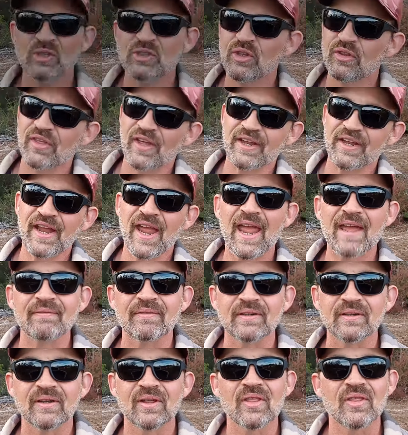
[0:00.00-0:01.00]
So there you
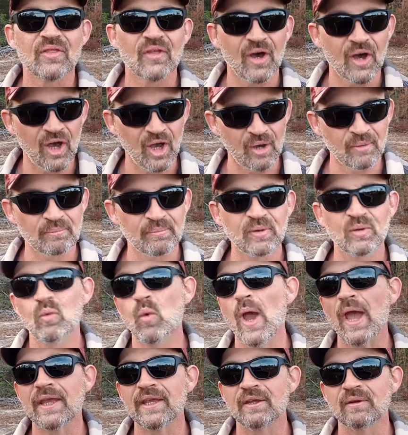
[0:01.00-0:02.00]
have it, the
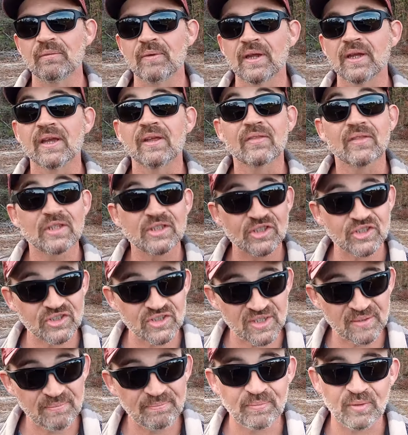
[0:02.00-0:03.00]
humble wacky rig, the
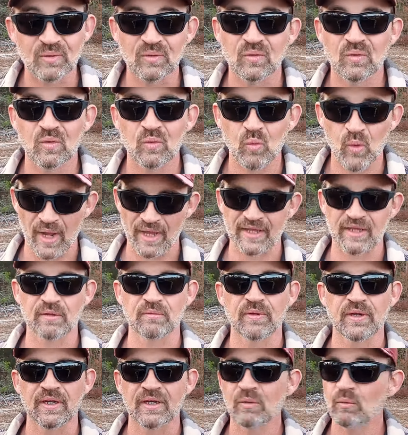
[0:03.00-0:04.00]
simple
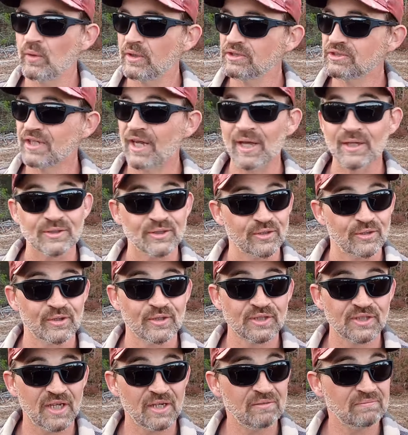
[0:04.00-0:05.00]
wacky rig, which, as it
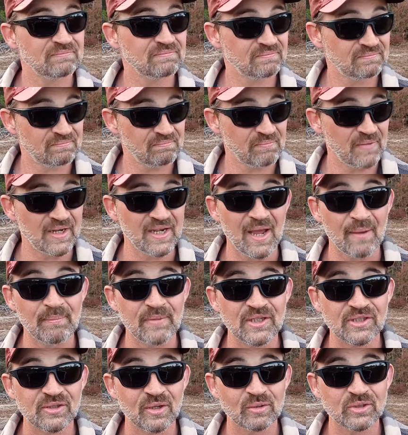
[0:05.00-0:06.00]
turns out, may
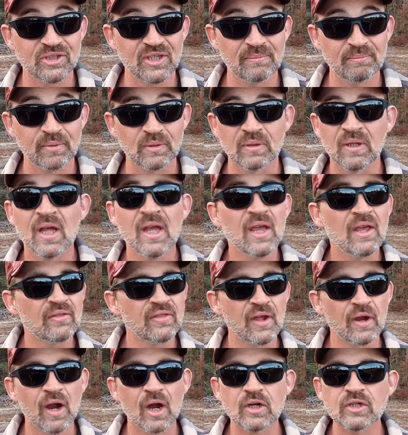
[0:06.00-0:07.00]
not be so simple.
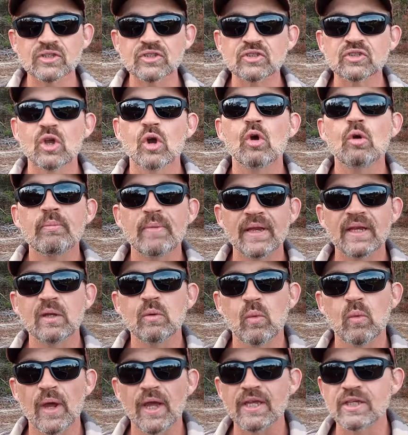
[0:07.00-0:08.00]
There are so
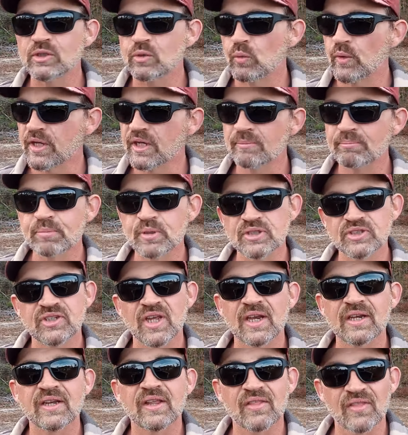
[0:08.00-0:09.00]
many ways we can
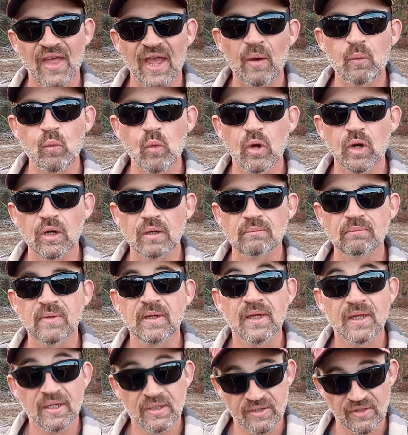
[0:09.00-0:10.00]
present that
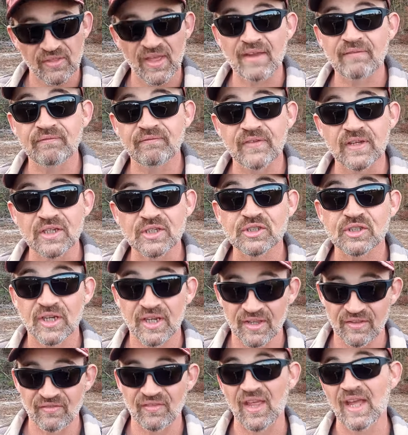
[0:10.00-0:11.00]
worm to that
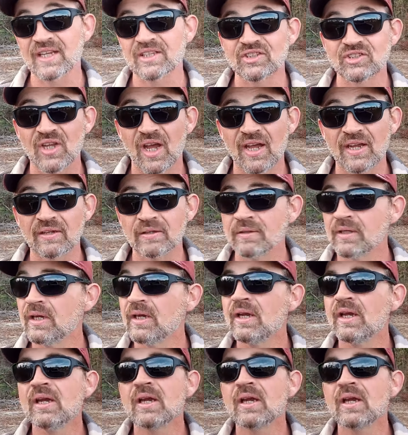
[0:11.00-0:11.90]
fish in that style.